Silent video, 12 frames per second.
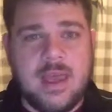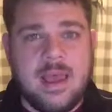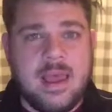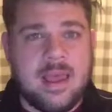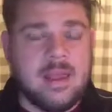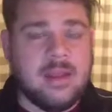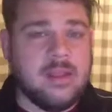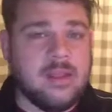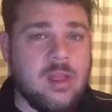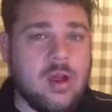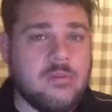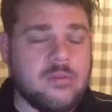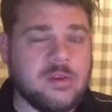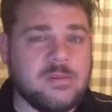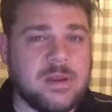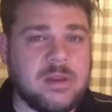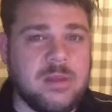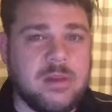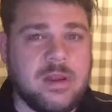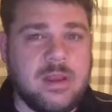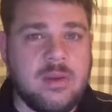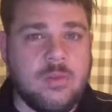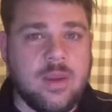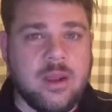And in the law enforcement
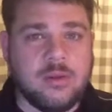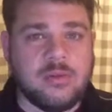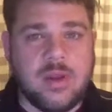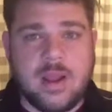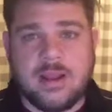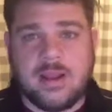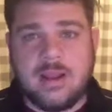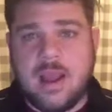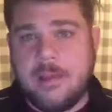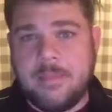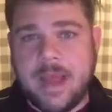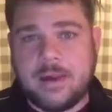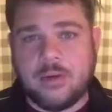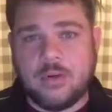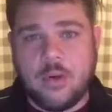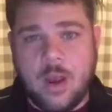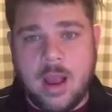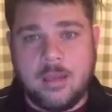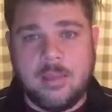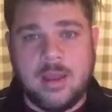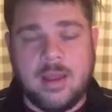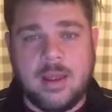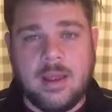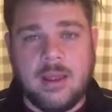community, we are trying to combat crime
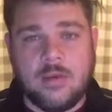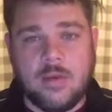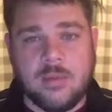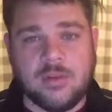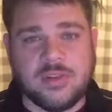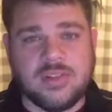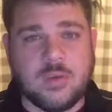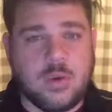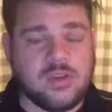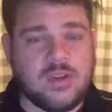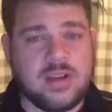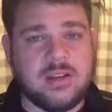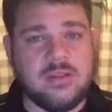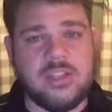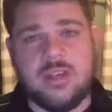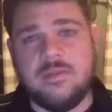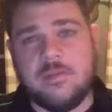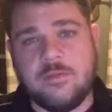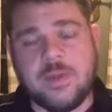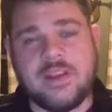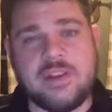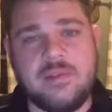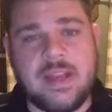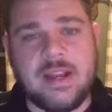and criminals. So we're trying to achieve
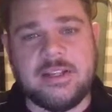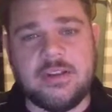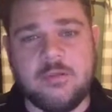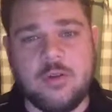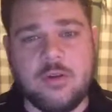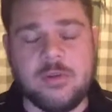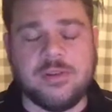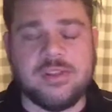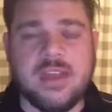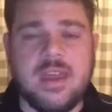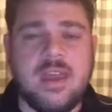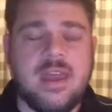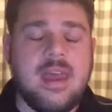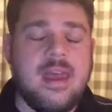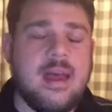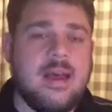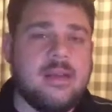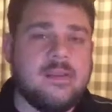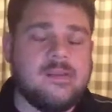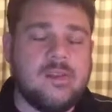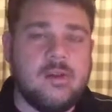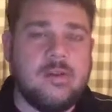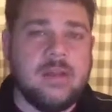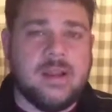information advantage over criminals.
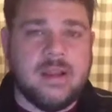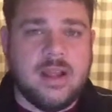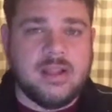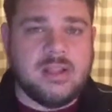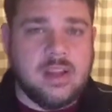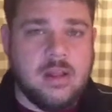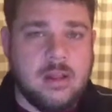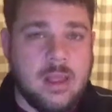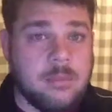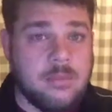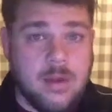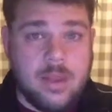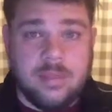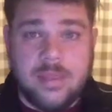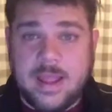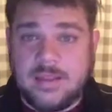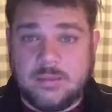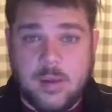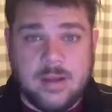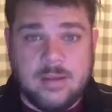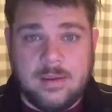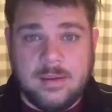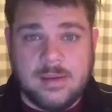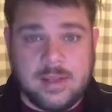So in a nutshell, up front, that's what
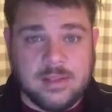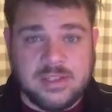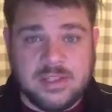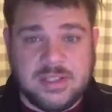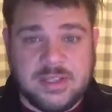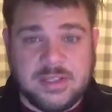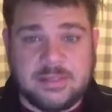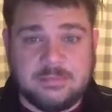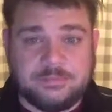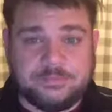intelligence is.